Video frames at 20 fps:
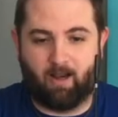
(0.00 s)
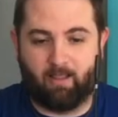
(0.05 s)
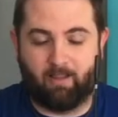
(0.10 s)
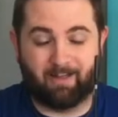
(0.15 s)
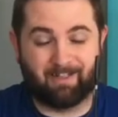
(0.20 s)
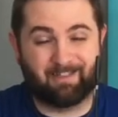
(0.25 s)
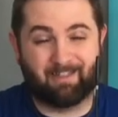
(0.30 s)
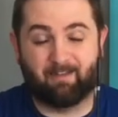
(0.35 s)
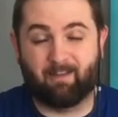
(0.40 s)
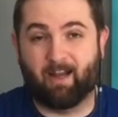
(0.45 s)
Like
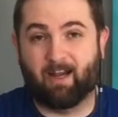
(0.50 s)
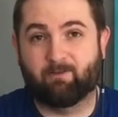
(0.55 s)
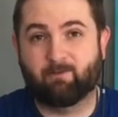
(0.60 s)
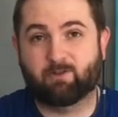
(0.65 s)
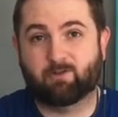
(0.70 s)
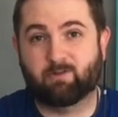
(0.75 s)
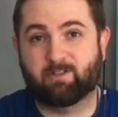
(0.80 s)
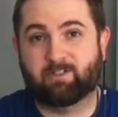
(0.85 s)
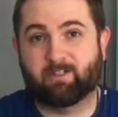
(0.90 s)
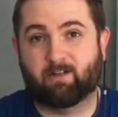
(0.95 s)
I said, the
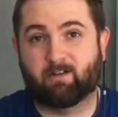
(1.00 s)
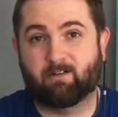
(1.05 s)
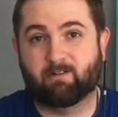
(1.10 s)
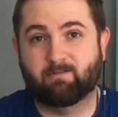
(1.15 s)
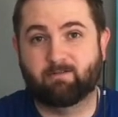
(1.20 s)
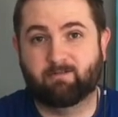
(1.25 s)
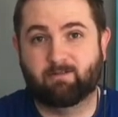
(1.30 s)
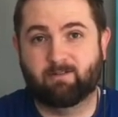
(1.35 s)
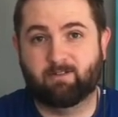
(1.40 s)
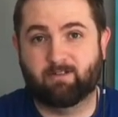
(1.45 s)
average
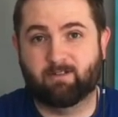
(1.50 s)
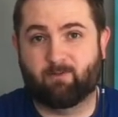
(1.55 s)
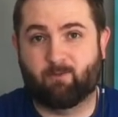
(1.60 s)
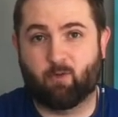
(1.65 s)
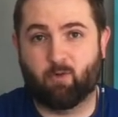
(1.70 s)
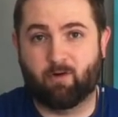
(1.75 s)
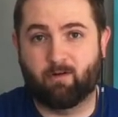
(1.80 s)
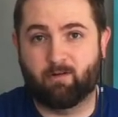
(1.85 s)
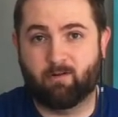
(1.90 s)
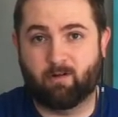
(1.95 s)
retail is
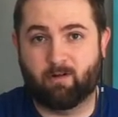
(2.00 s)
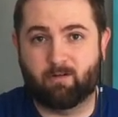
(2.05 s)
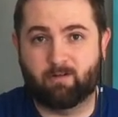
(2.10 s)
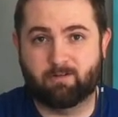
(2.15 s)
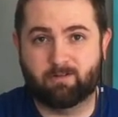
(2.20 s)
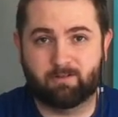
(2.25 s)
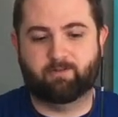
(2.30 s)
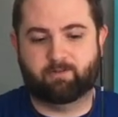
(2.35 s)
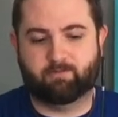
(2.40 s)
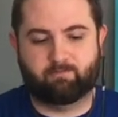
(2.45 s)
$400.
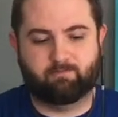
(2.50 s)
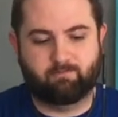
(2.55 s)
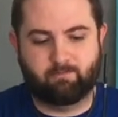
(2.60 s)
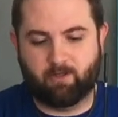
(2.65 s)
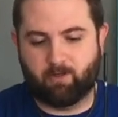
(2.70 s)
There's,